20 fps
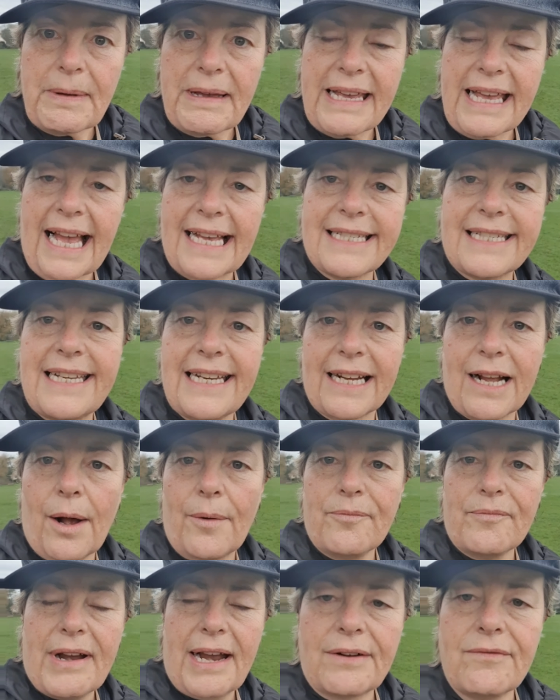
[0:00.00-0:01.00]
me, hasn't it
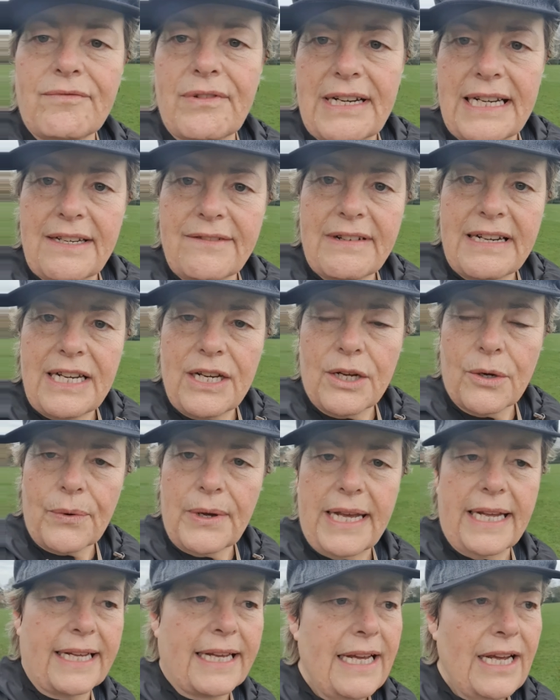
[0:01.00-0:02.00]
come round really, really
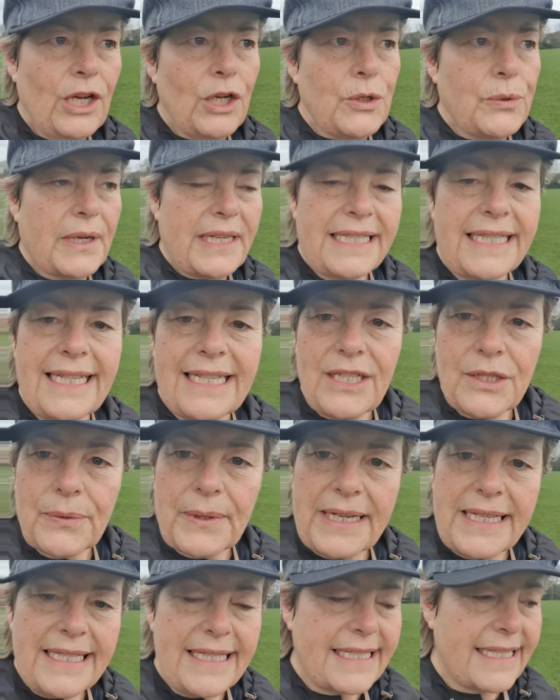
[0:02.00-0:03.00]
quick?
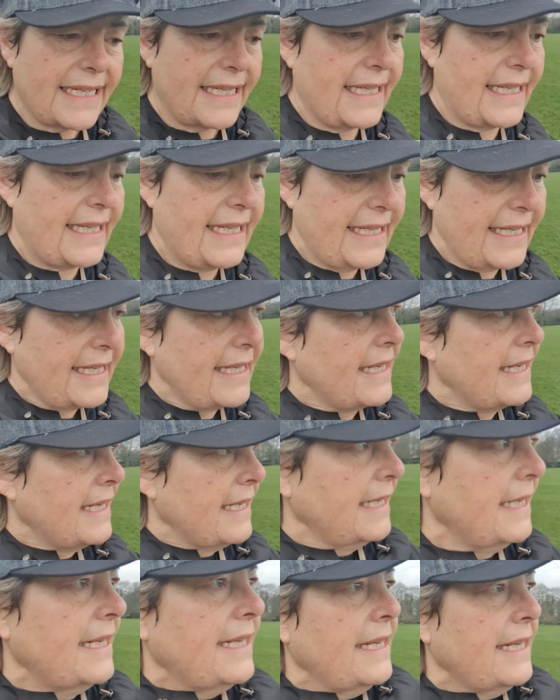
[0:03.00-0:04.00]
2020.
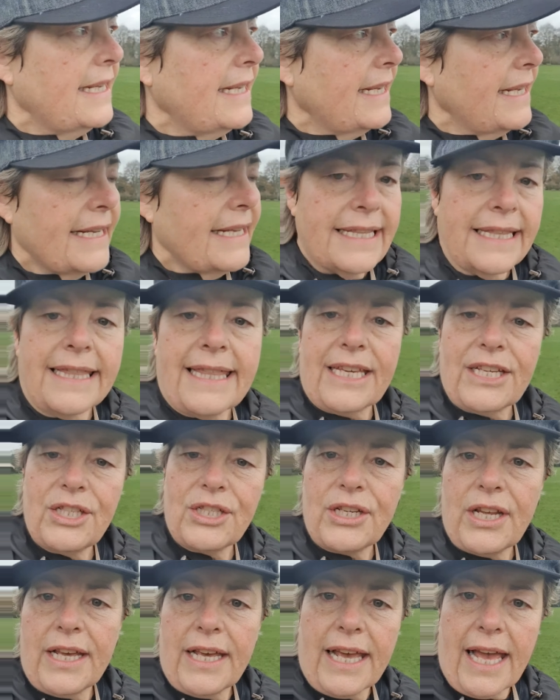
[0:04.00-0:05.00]

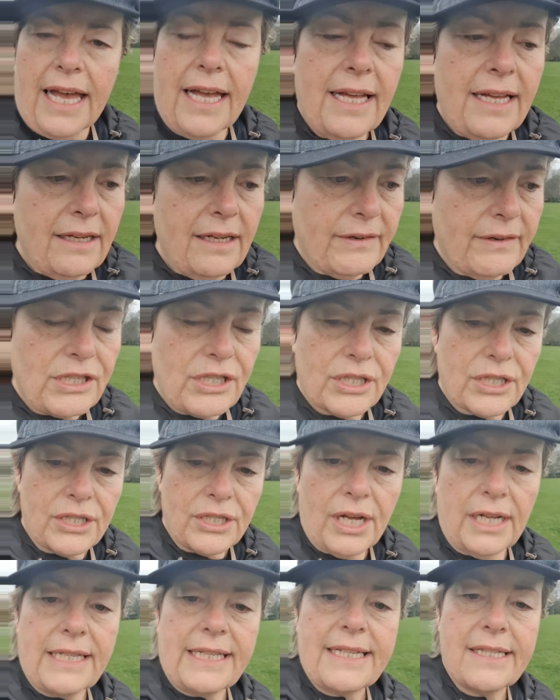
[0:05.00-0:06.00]
This year, Richard
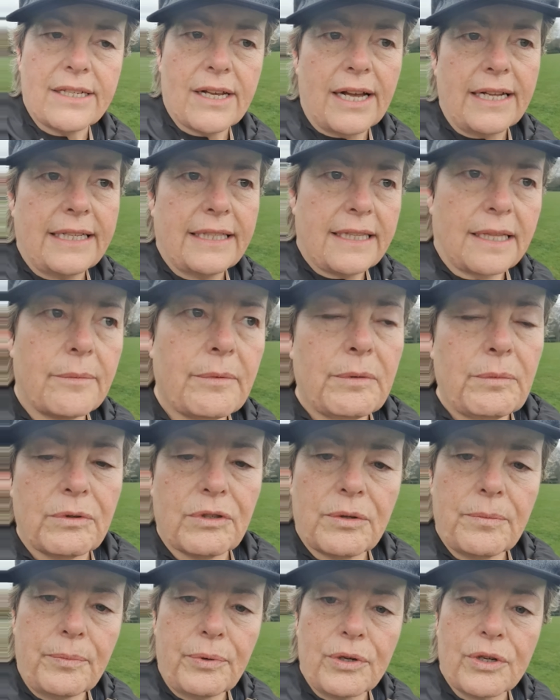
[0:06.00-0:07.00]
and I decided that we
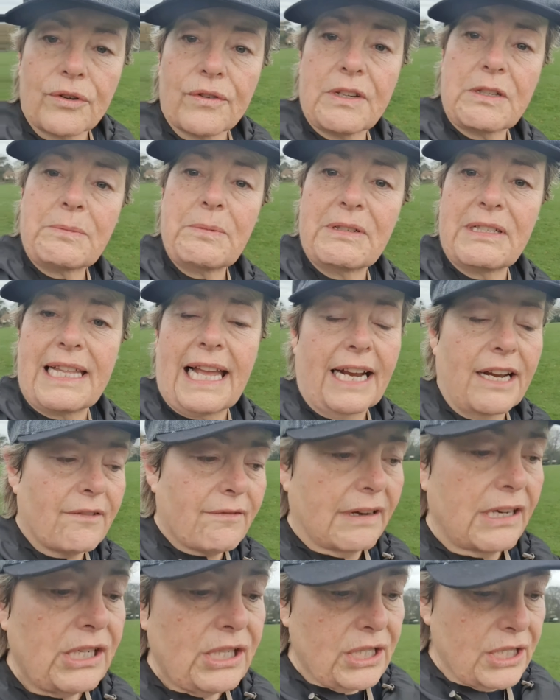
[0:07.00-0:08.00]
wouldn't put Christmas
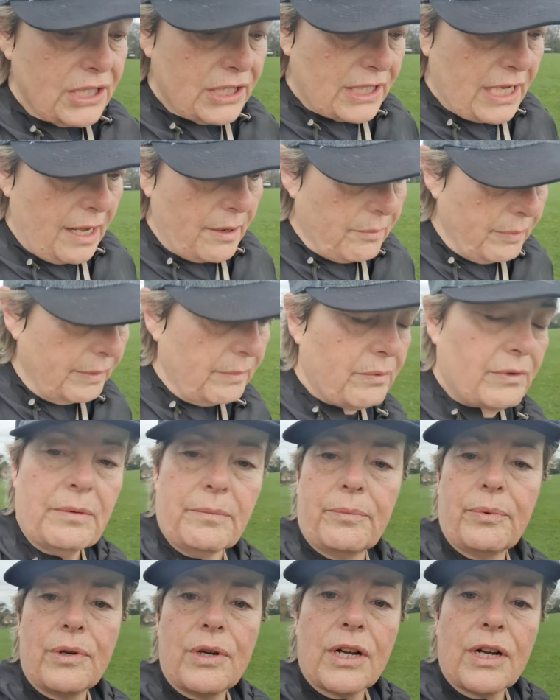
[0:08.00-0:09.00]
decorations up, we
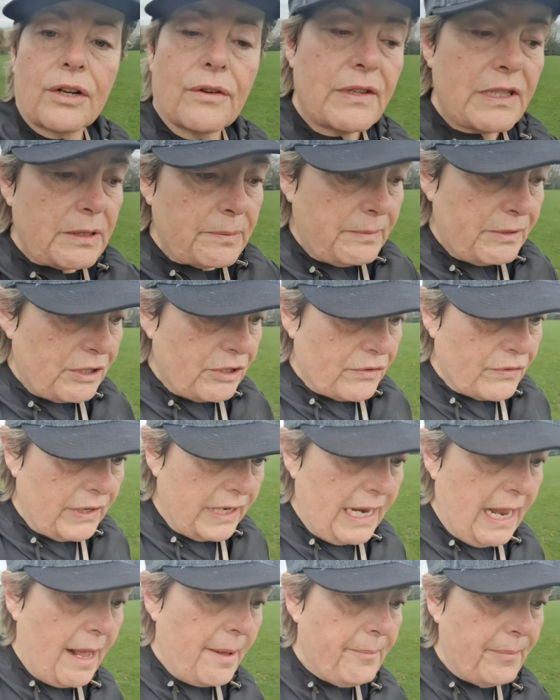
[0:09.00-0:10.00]
wouldn't put a Christmas
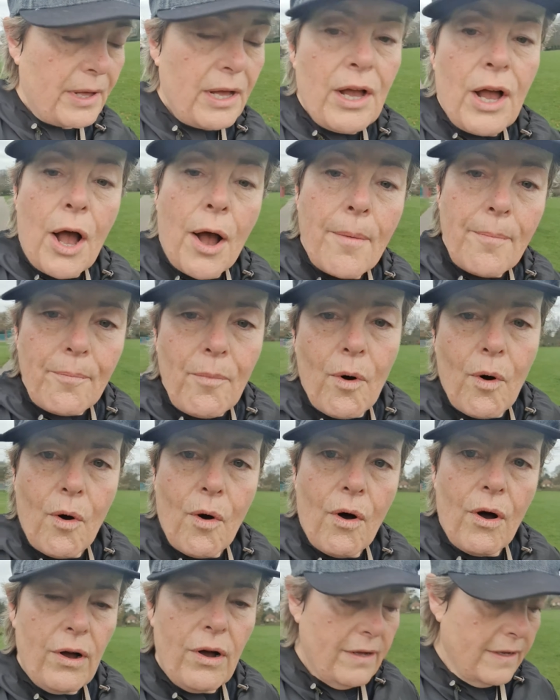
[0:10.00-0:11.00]
tree up.
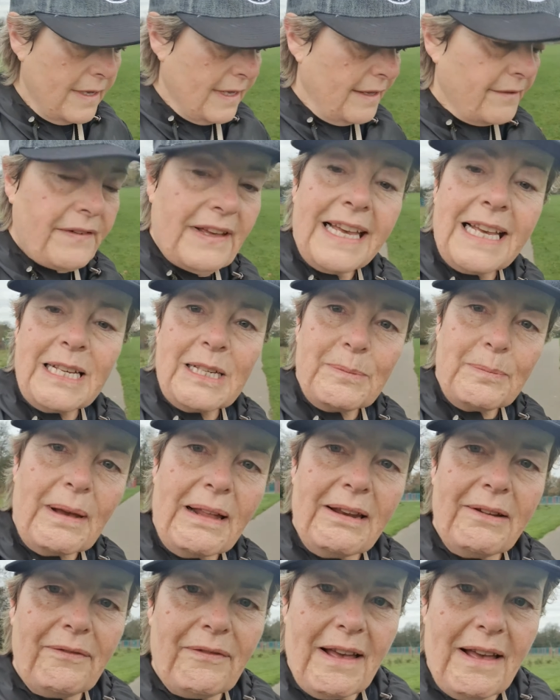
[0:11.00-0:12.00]
More for his
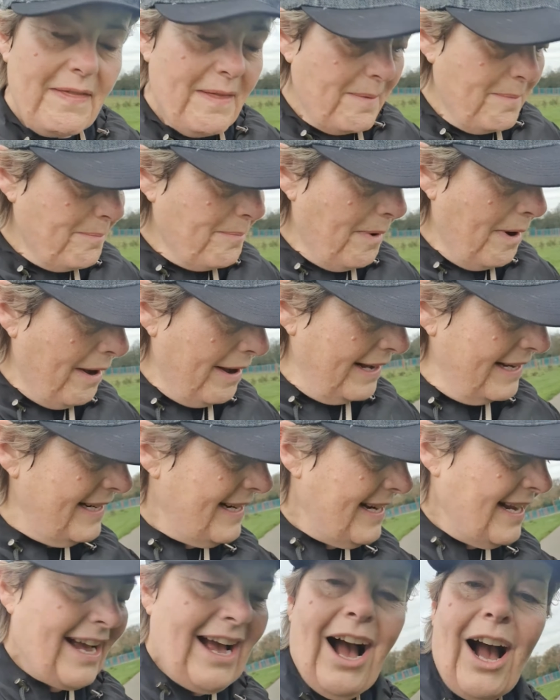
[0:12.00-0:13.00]
benefit than mine.
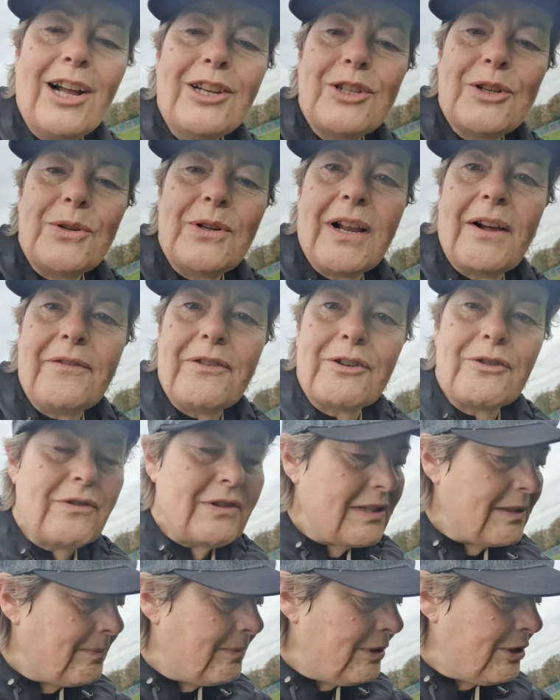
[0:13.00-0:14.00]
I do love a
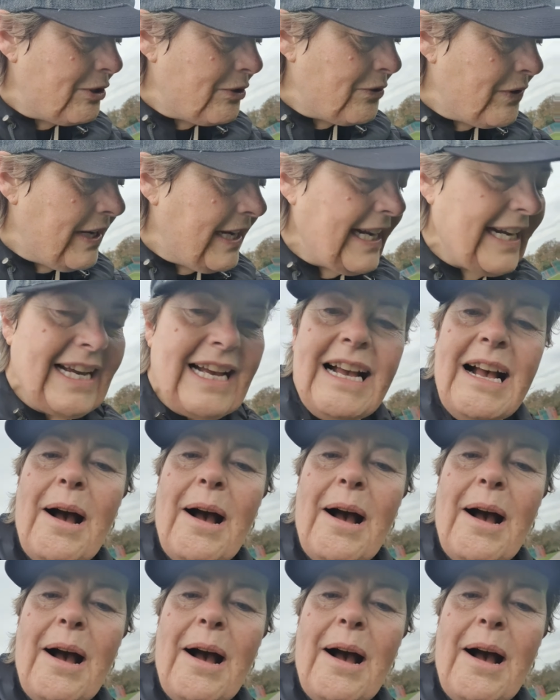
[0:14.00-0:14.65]
Christmas tree,